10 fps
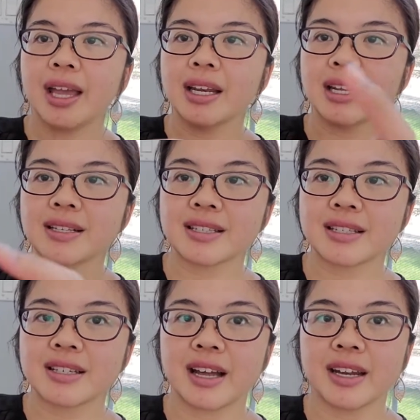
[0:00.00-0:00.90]
It is
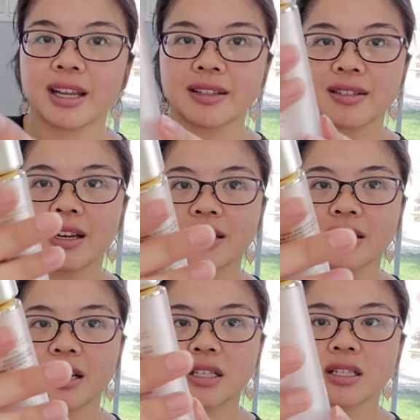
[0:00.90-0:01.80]
stunning, stunning,
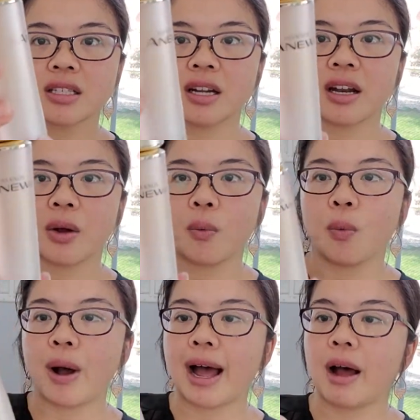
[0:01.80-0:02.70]
stunning, stunning.
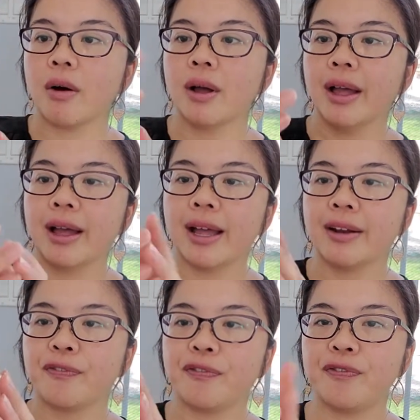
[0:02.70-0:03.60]
Wow.
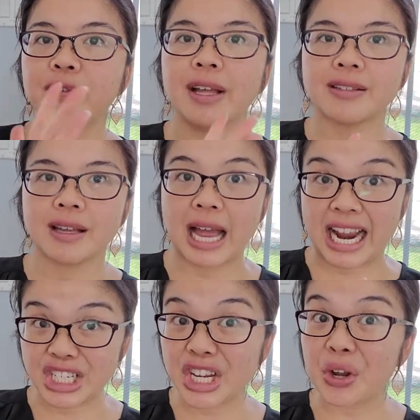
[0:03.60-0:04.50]
It It's
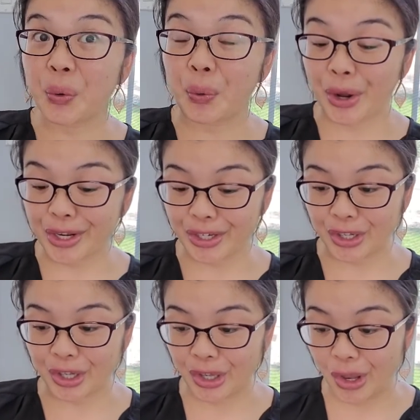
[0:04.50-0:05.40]
actually a quite
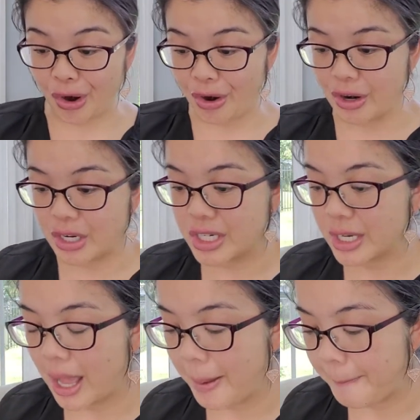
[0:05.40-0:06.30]

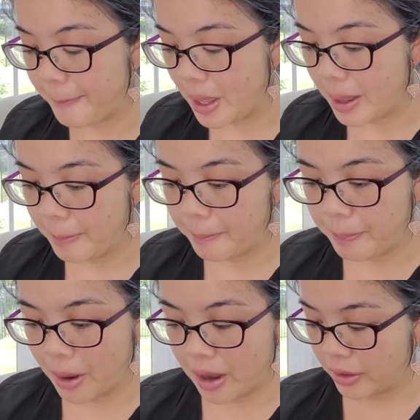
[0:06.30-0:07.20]
large um,
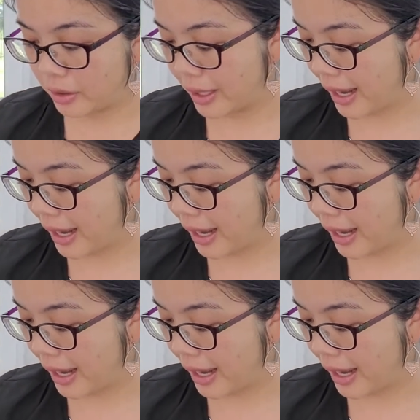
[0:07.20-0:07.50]
bottle.